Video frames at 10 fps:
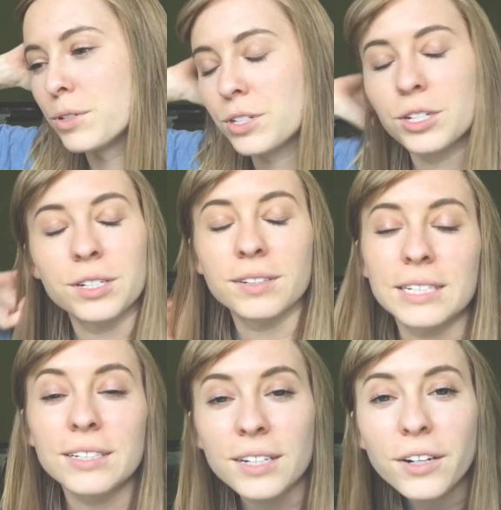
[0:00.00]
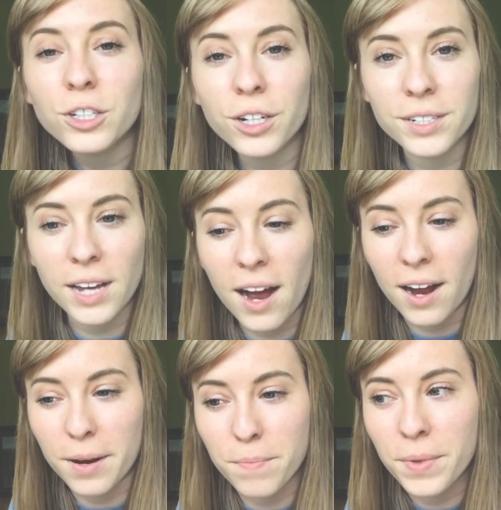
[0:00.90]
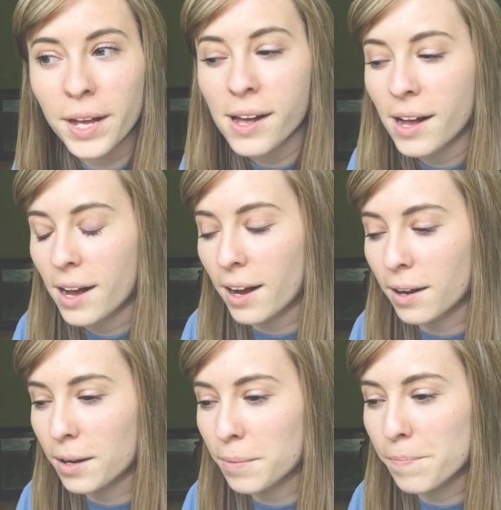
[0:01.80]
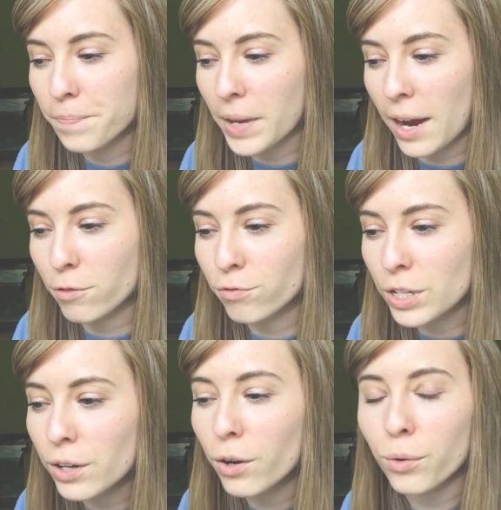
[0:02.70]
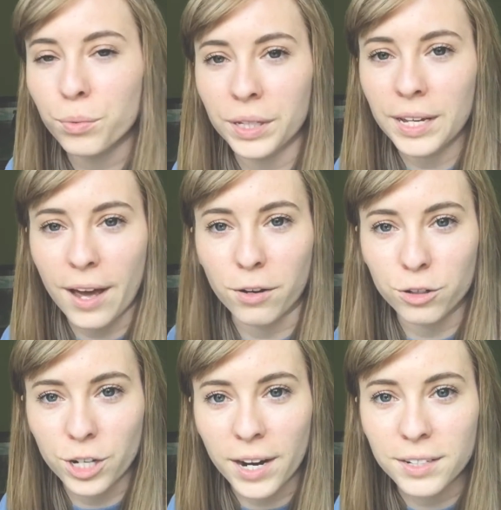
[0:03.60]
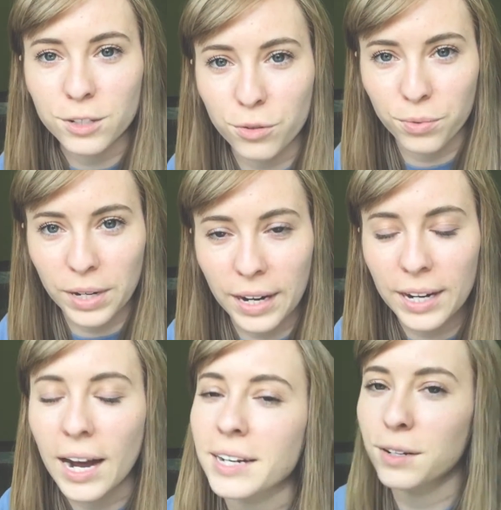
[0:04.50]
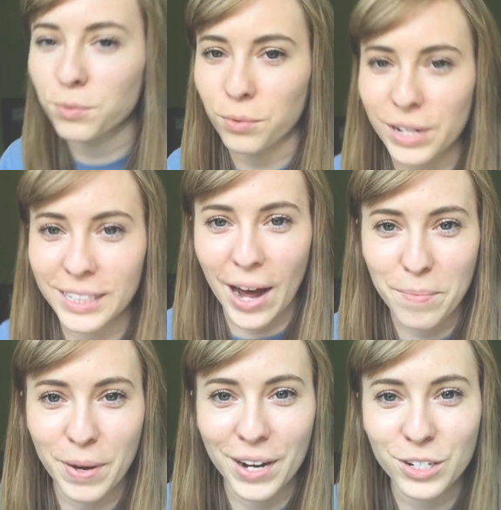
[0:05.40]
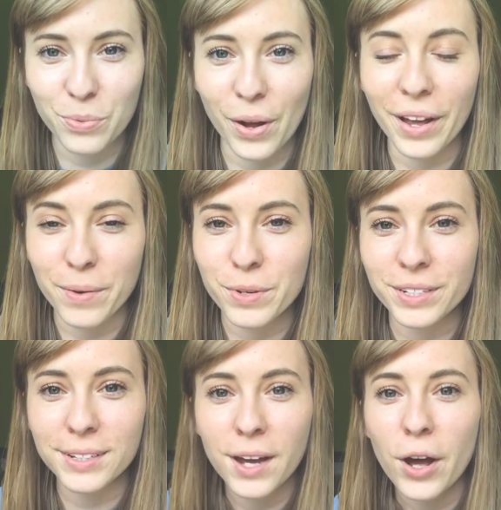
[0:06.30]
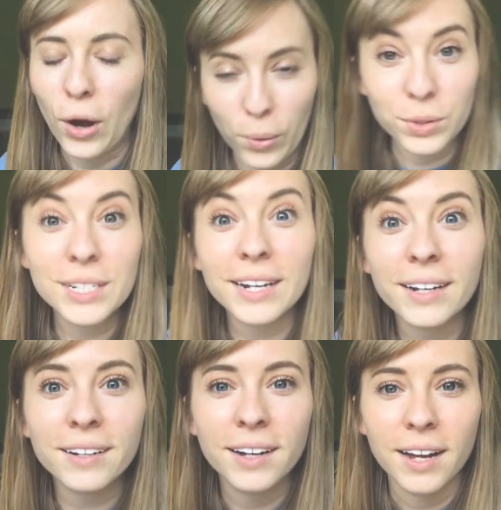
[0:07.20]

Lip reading: was just such a good time. I feel really energized to read. I didn't read that much while I was hosting.